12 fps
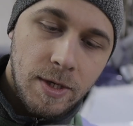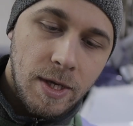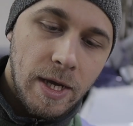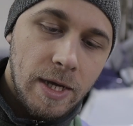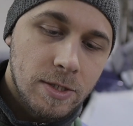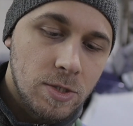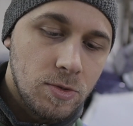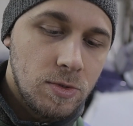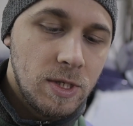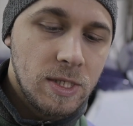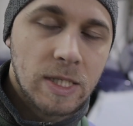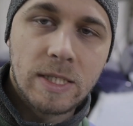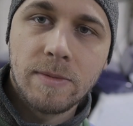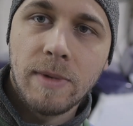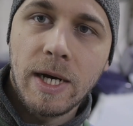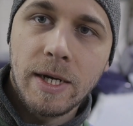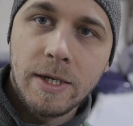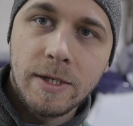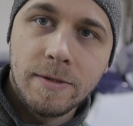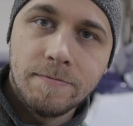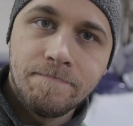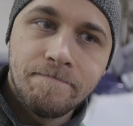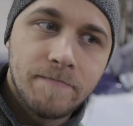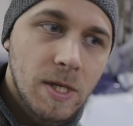Yeah, so this is my
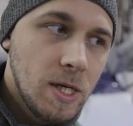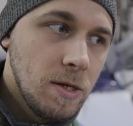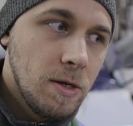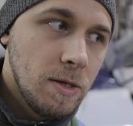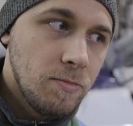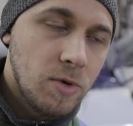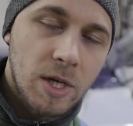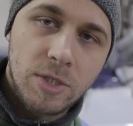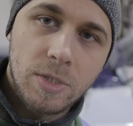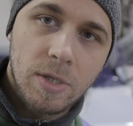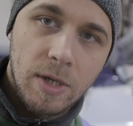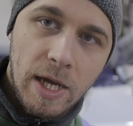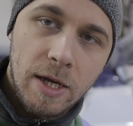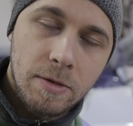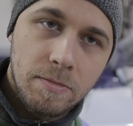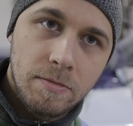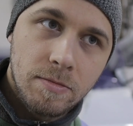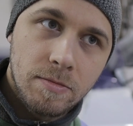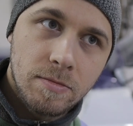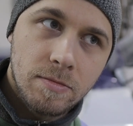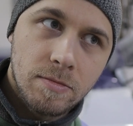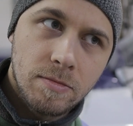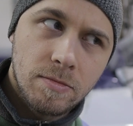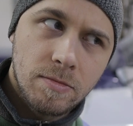pressure
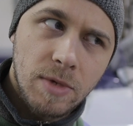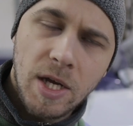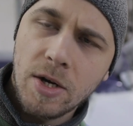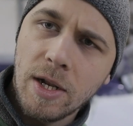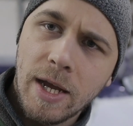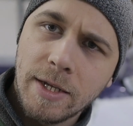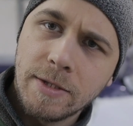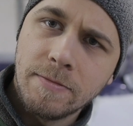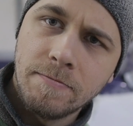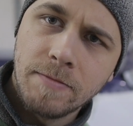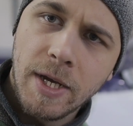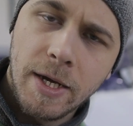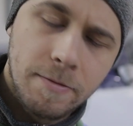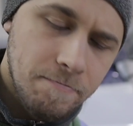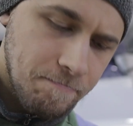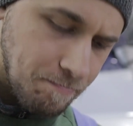air line. Yeah,